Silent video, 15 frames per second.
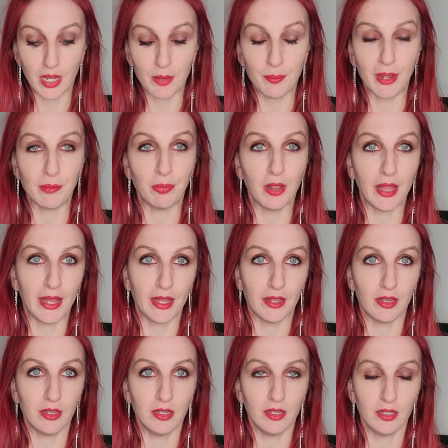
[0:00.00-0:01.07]
My
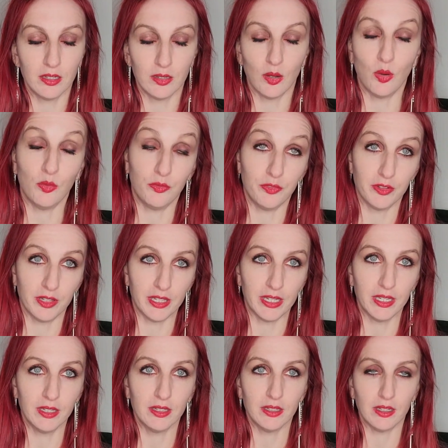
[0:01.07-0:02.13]
plan,
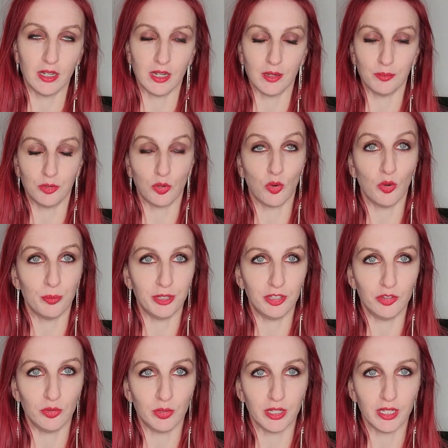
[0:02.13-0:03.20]
hopefully, don't hold me
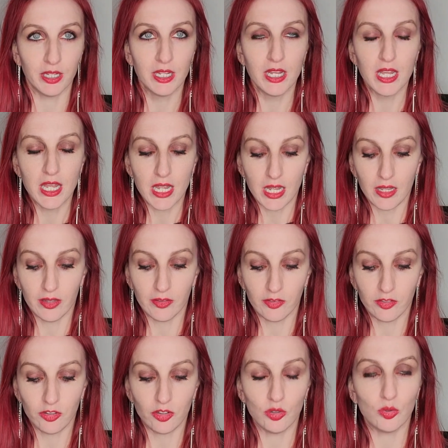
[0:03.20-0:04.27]
to it,
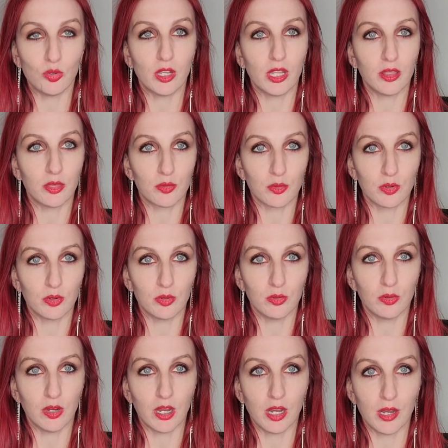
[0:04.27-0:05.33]
is to get
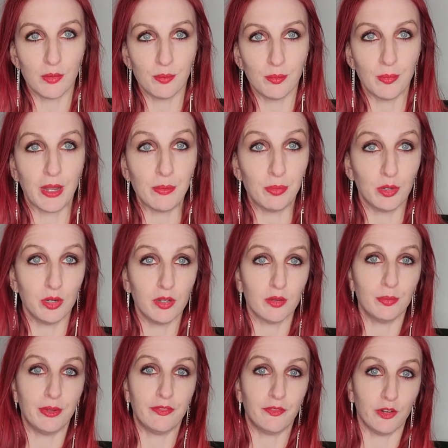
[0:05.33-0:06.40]
through my book,
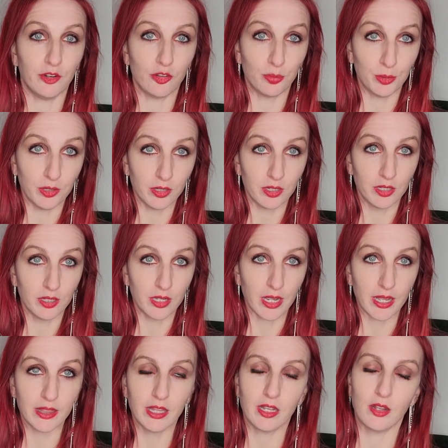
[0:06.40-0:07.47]
my first book,
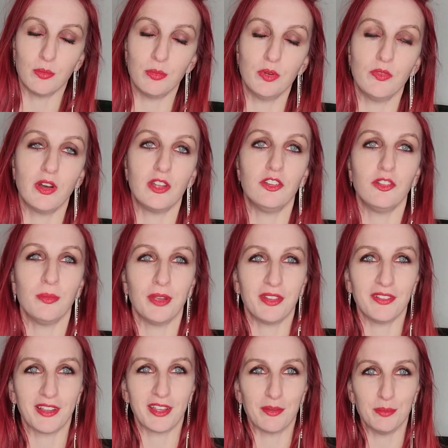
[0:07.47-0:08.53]
and then I'll move on to my
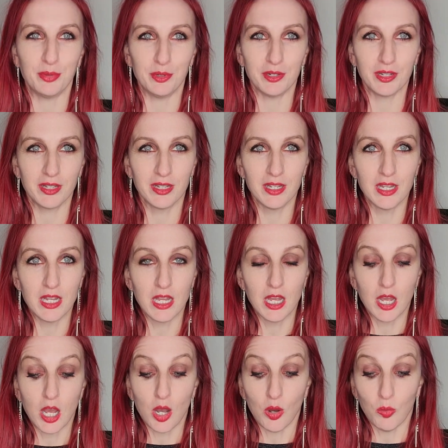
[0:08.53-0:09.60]
second book,
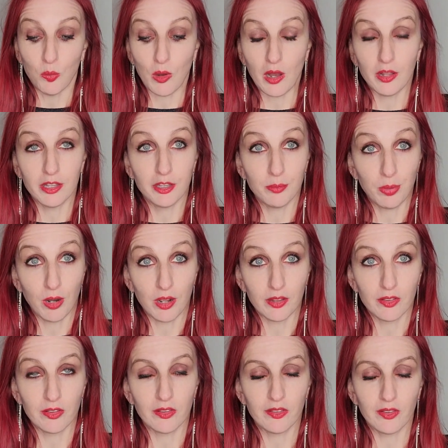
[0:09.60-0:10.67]
while in the
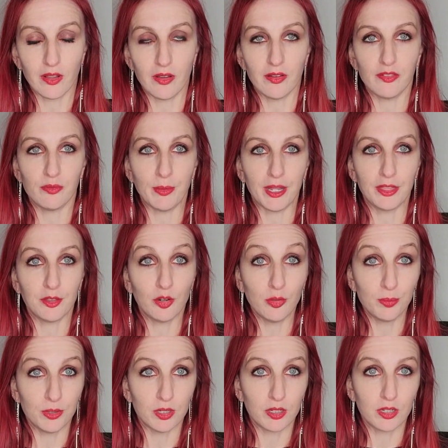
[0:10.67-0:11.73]
process of my third
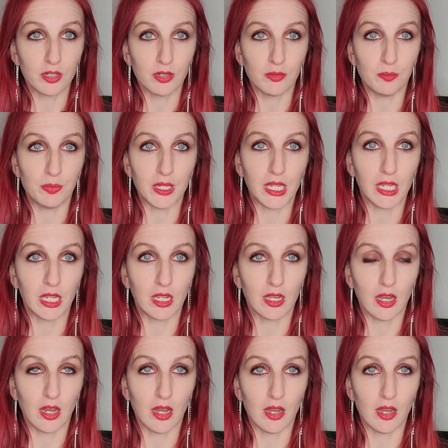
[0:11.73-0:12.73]
book being